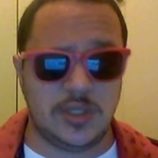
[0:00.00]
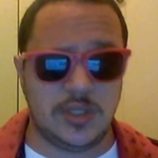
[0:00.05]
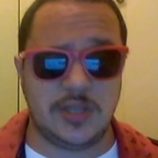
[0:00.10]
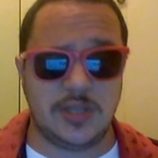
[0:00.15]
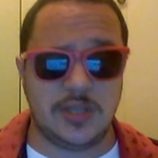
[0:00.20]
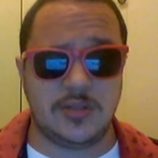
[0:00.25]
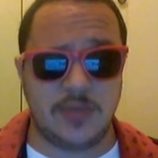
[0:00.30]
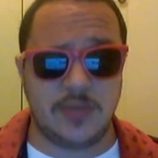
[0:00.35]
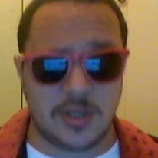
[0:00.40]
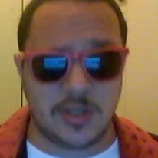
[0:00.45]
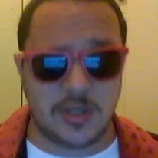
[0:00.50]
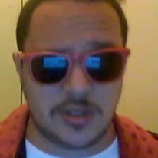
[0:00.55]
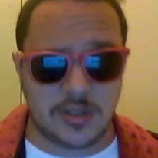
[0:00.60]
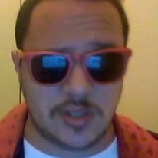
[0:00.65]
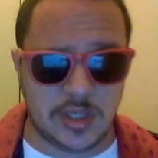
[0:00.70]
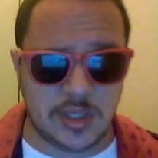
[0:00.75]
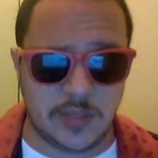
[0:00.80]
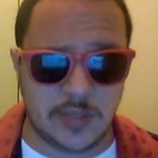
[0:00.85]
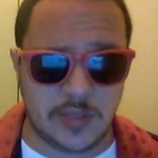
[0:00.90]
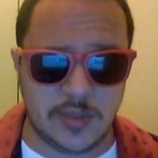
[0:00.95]
Until next
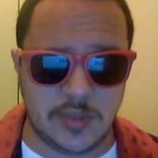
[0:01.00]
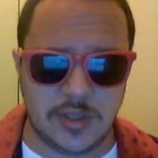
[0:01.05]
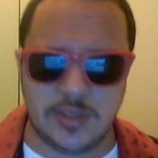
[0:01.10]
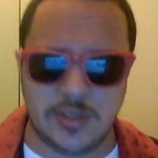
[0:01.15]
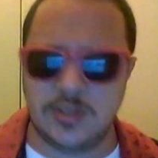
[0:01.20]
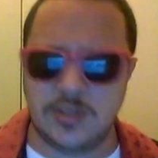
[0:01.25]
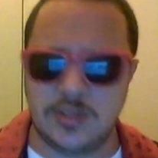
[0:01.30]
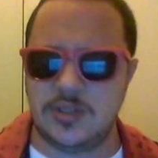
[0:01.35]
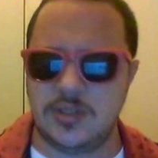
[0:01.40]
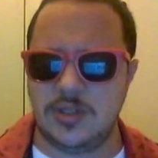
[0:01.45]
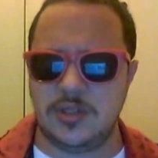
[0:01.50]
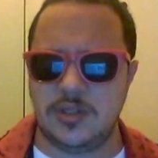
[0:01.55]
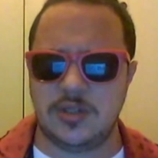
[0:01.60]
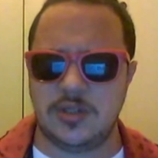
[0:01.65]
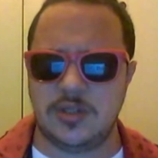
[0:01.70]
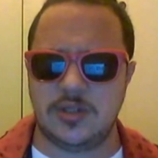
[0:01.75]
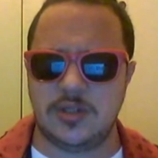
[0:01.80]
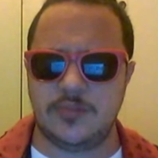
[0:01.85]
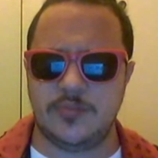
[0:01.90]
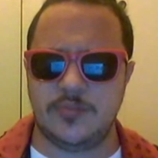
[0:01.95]
time, see
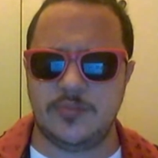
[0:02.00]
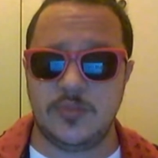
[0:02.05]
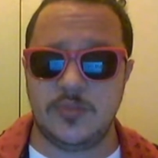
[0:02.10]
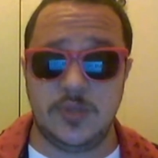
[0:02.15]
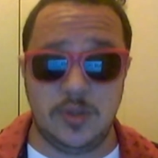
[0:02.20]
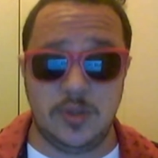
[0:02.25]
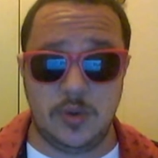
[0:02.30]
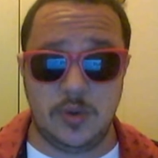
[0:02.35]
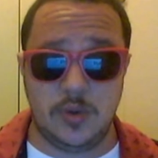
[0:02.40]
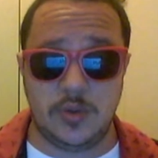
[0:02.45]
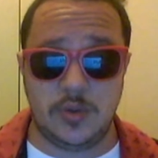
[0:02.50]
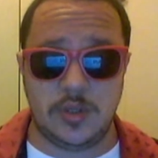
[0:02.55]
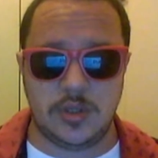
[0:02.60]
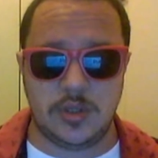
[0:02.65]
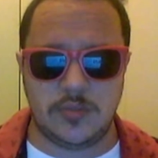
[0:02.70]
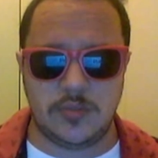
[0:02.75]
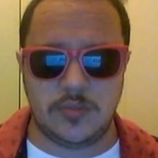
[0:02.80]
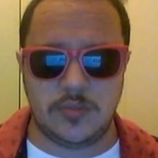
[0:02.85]
ya. Oh yeah.